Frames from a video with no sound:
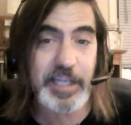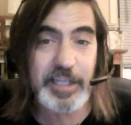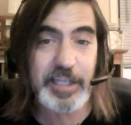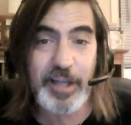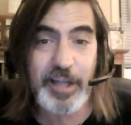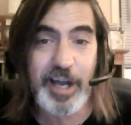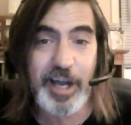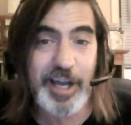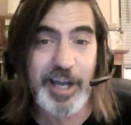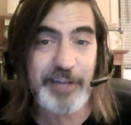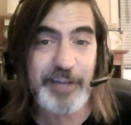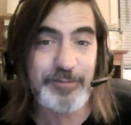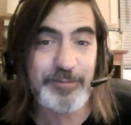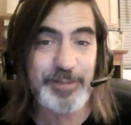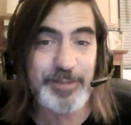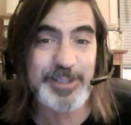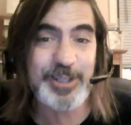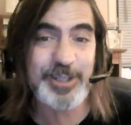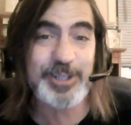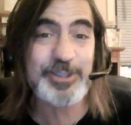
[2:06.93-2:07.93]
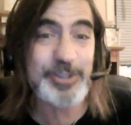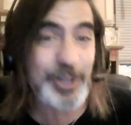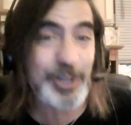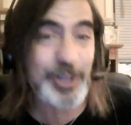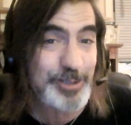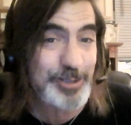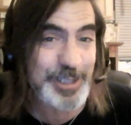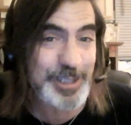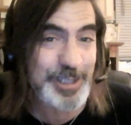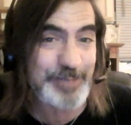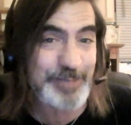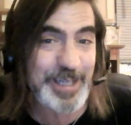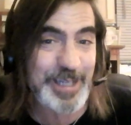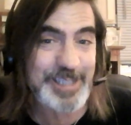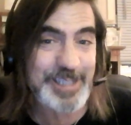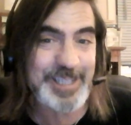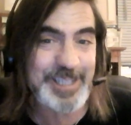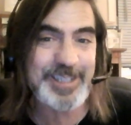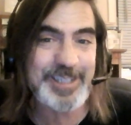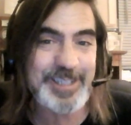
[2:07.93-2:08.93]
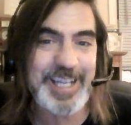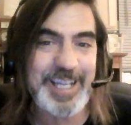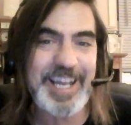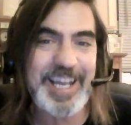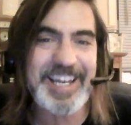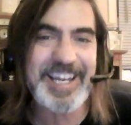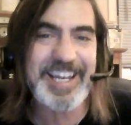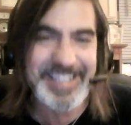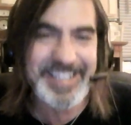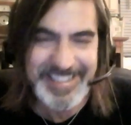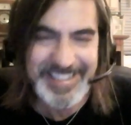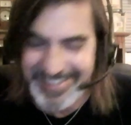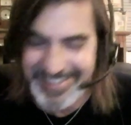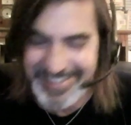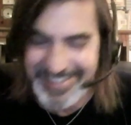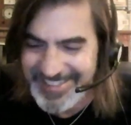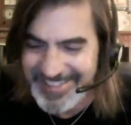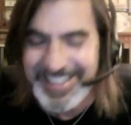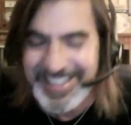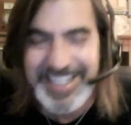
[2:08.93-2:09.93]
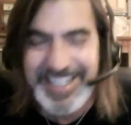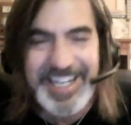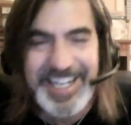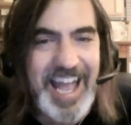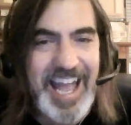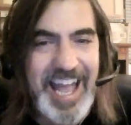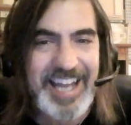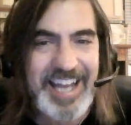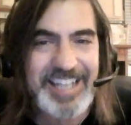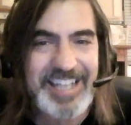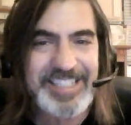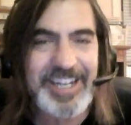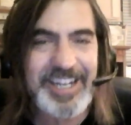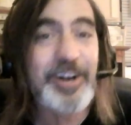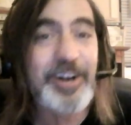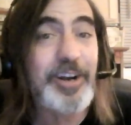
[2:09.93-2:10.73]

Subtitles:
a line from the song "Josie" by Steely Dan. Are